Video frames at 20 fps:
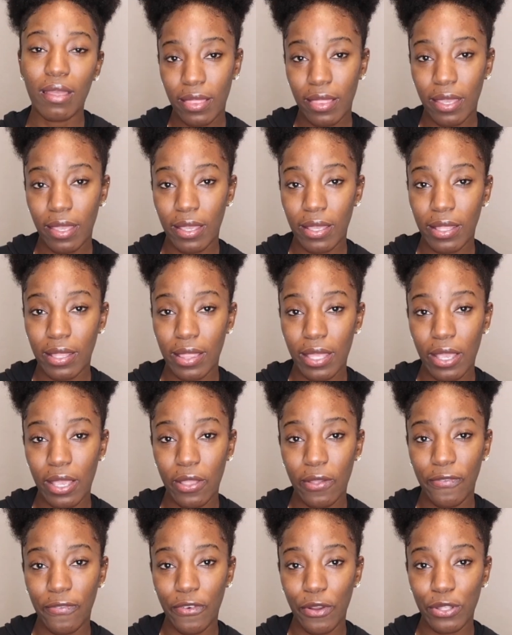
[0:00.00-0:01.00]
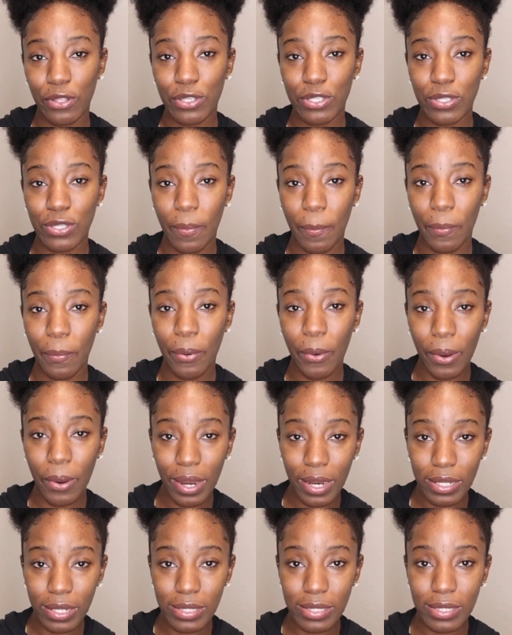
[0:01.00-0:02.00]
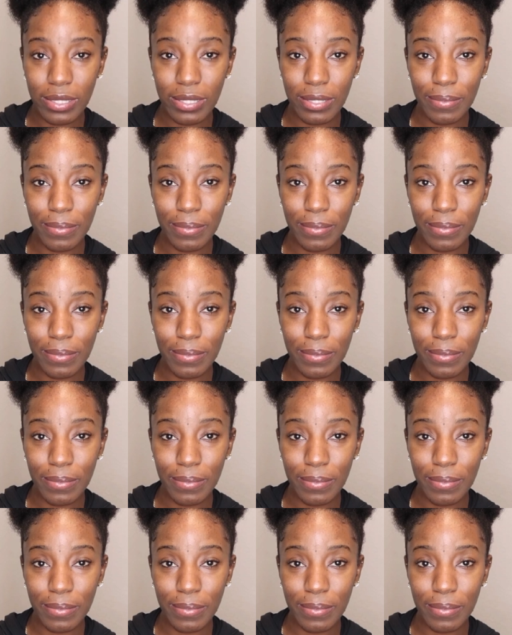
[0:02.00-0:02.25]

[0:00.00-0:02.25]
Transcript: Thank you for the support,